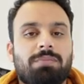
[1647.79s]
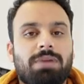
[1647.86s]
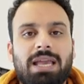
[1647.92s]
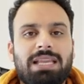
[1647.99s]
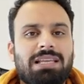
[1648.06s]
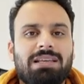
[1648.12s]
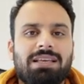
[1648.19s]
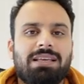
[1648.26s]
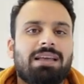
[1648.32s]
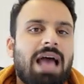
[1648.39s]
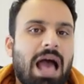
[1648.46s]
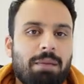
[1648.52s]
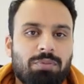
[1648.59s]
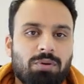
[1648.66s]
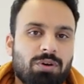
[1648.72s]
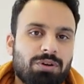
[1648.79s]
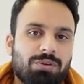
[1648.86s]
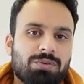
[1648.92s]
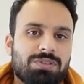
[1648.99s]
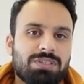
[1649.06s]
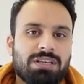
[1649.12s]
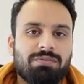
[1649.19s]
any app you're
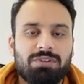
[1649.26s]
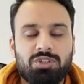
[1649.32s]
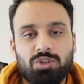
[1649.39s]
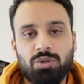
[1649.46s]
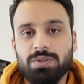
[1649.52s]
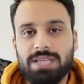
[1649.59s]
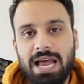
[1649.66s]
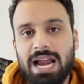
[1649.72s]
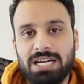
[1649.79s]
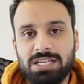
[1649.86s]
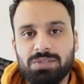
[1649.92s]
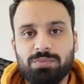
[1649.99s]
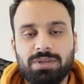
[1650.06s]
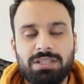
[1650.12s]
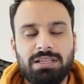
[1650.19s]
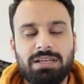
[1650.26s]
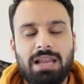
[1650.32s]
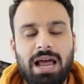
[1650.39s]
using which shows ads within